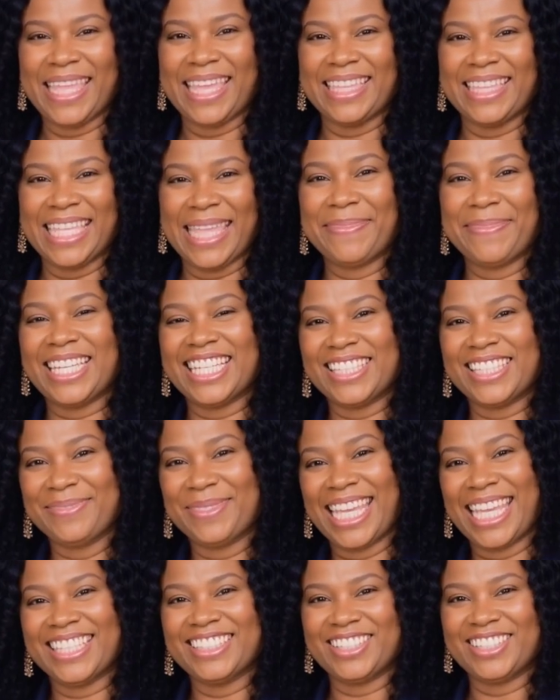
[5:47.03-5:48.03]
Let me
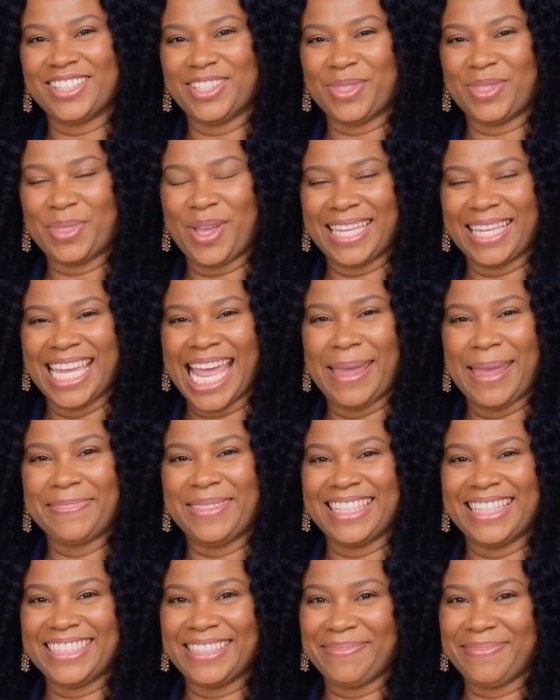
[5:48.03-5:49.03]
explain to you what got
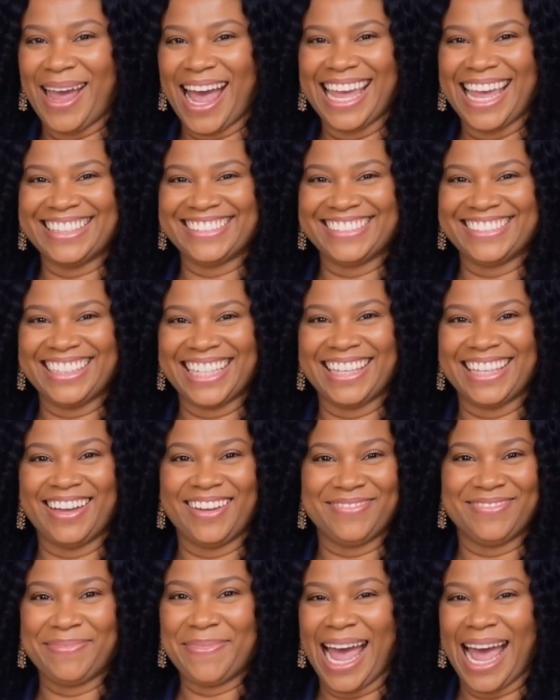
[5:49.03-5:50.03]
me in the mindset
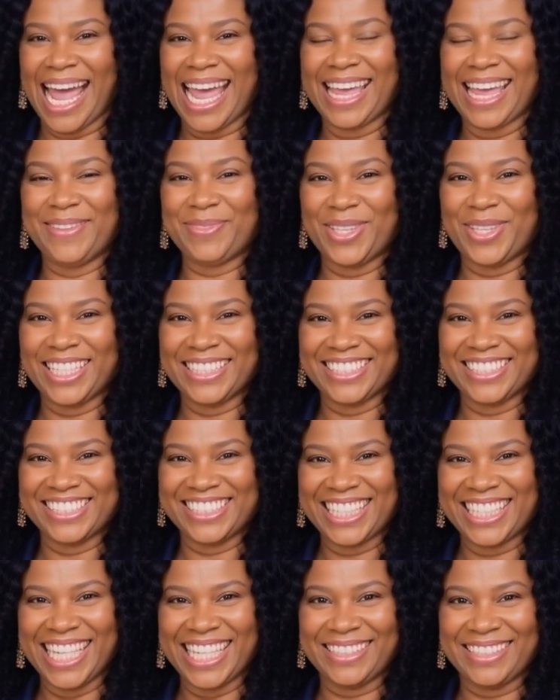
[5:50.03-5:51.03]
of buying real
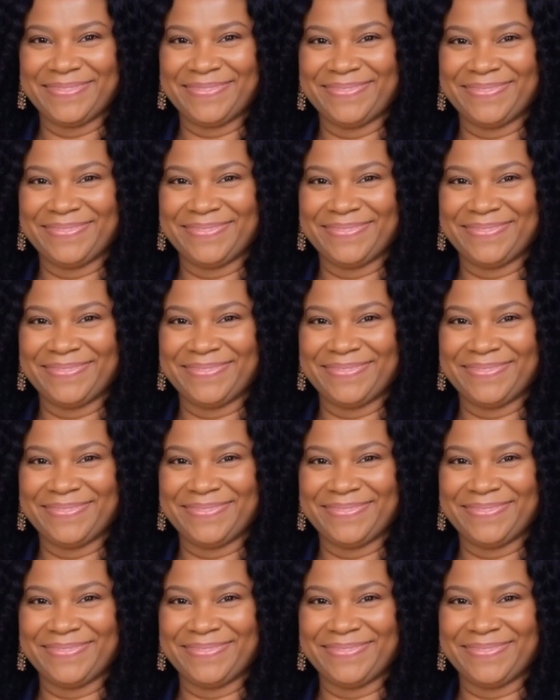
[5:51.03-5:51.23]
estate.